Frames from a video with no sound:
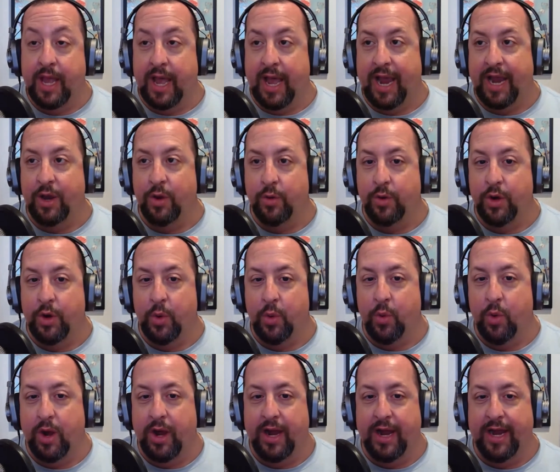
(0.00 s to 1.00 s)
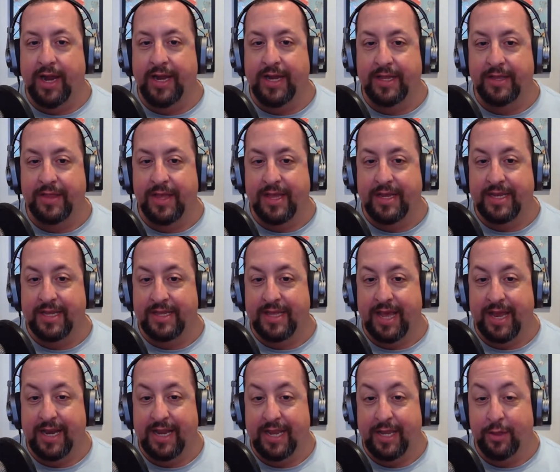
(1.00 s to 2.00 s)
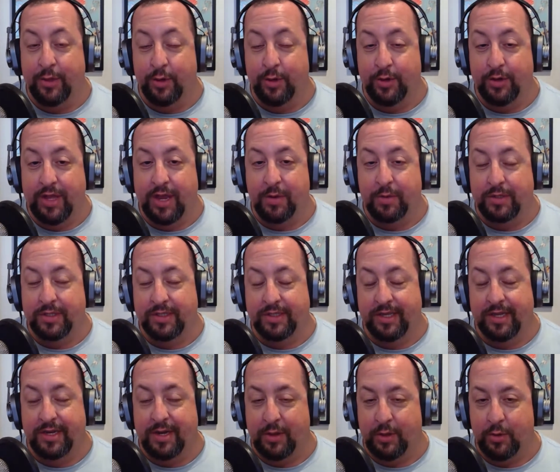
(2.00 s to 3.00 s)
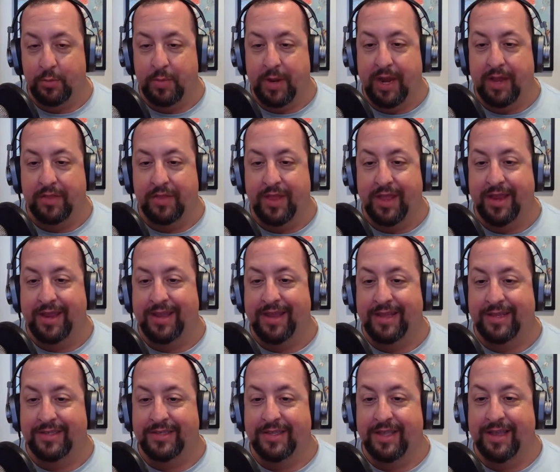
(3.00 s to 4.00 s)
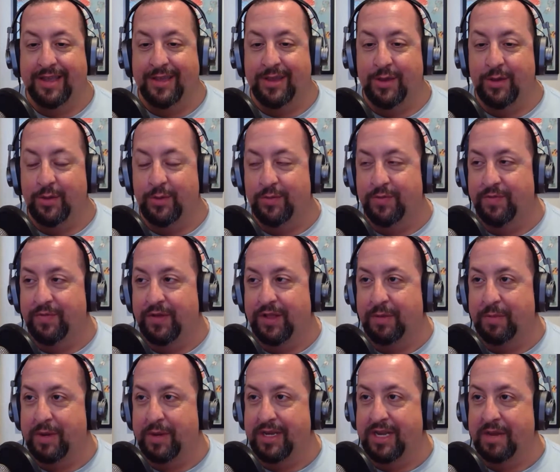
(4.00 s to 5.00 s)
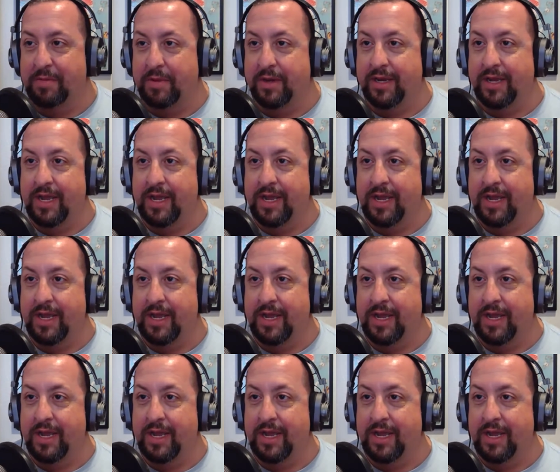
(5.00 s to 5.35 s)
I don't know why they did that either. That was another bad thing. Yes, thank you, Philip A. Demick.